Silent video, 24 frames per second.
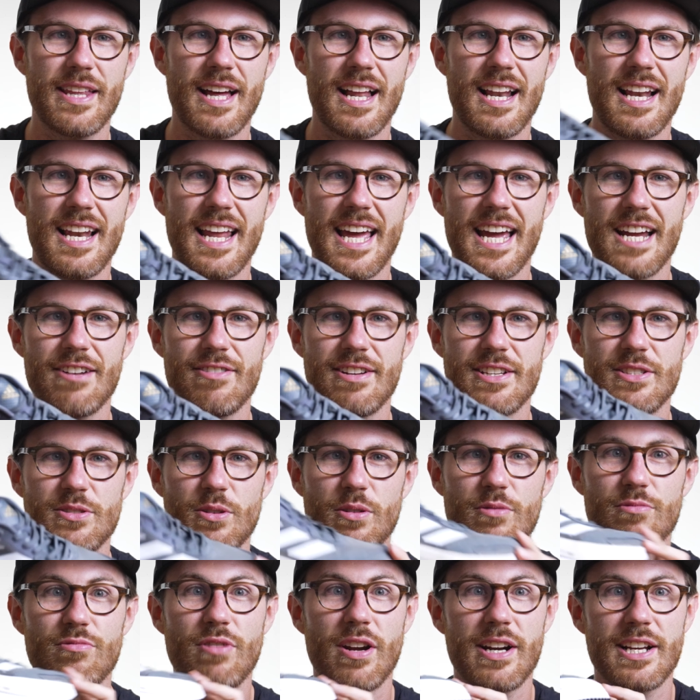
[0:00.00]
that leery
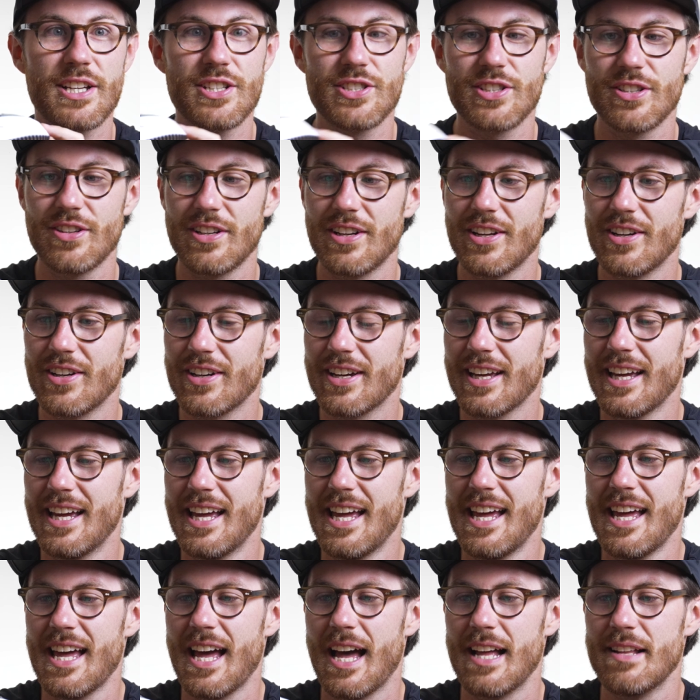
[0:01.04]
sort of running shoe look
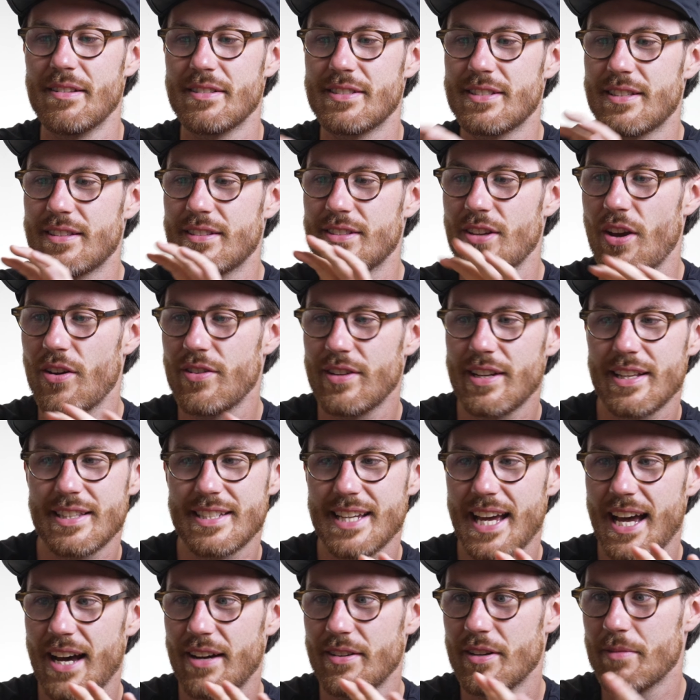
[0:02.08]
and toned it
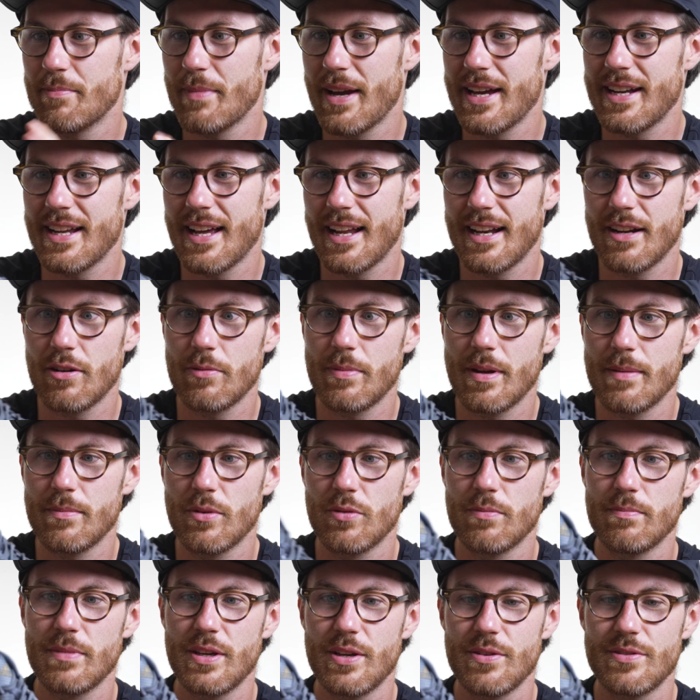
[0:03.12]
down and made it a little bit
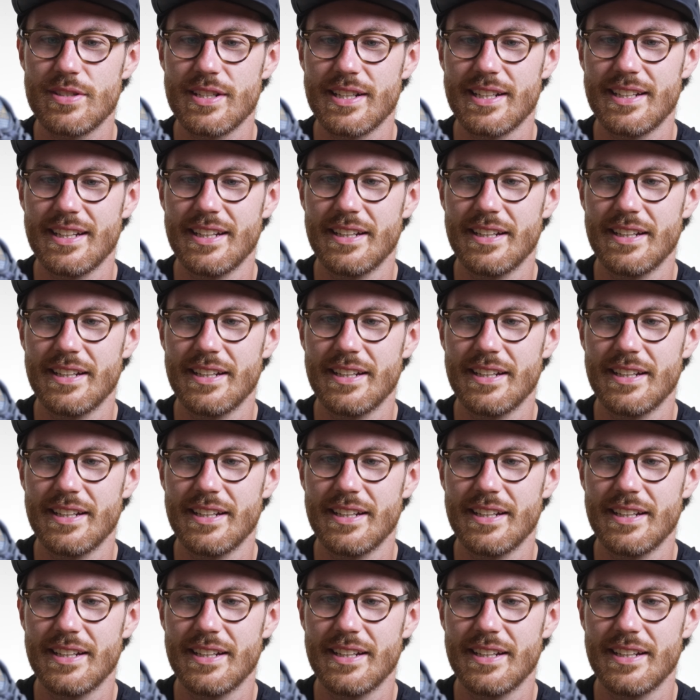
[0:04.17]
more muted,